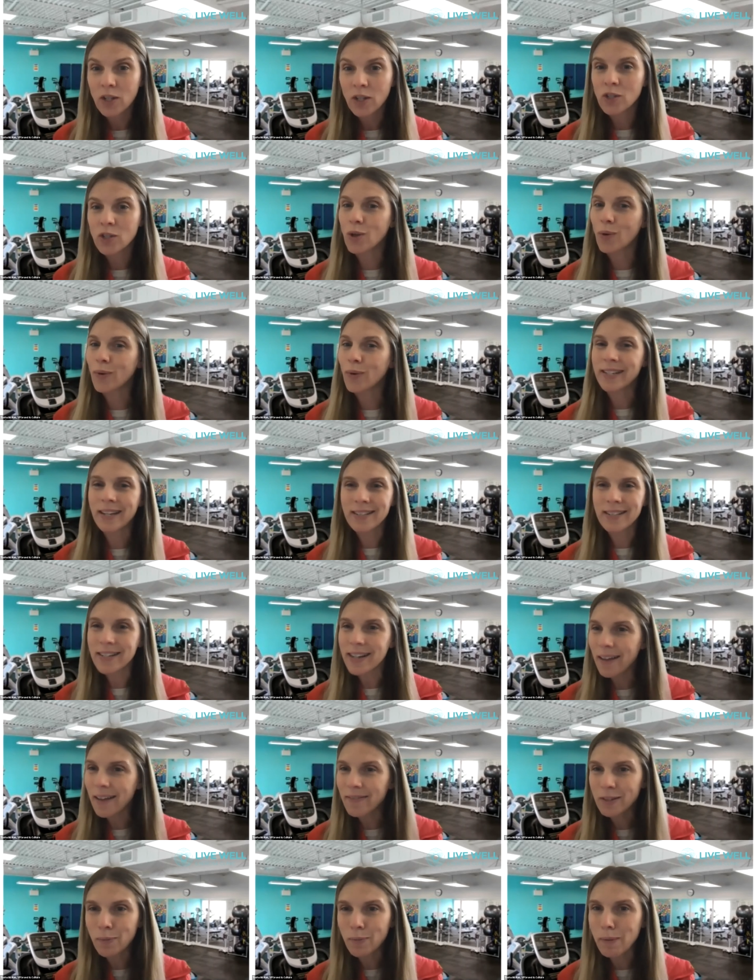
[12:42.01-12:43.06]
So it doesn't
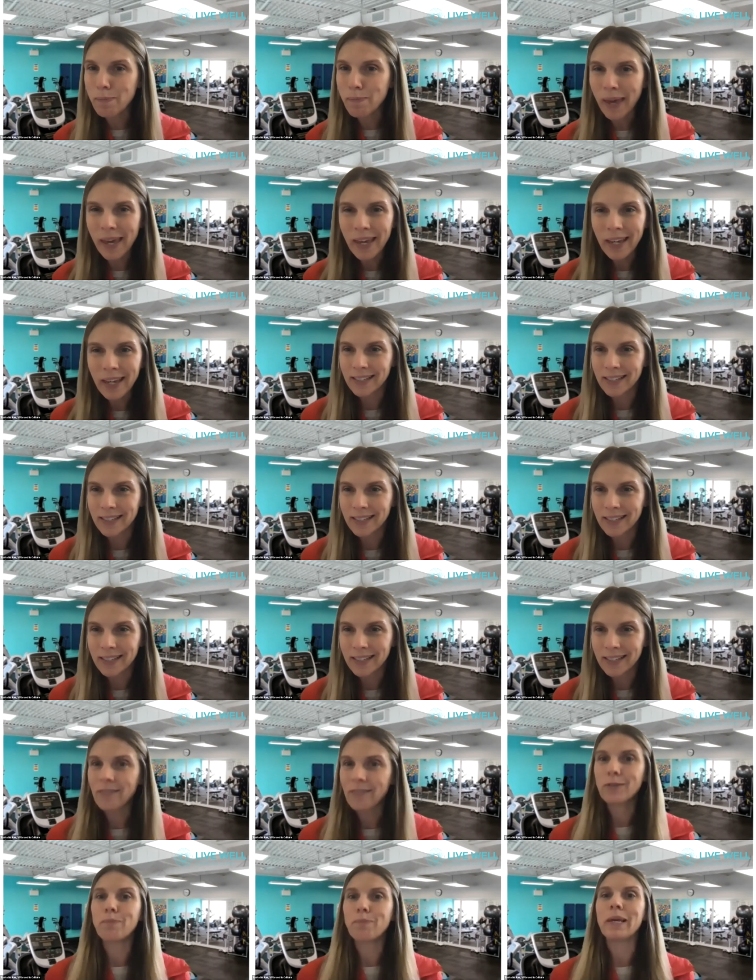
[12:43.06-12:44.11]
have to be big. It doesn't
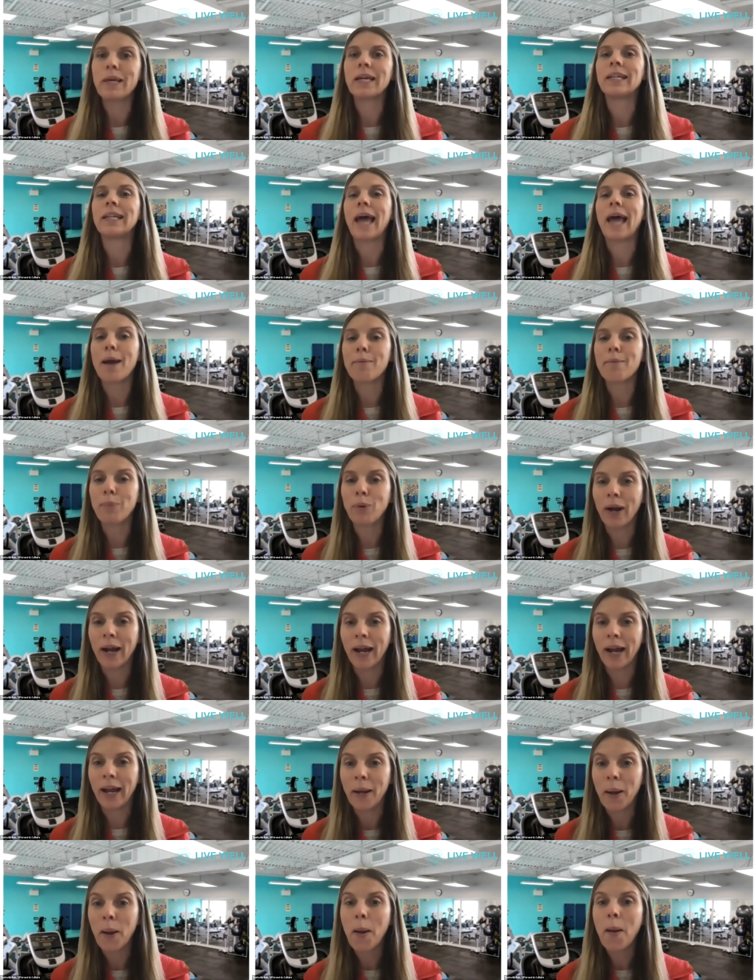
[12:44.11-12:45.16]
have to be elaborate,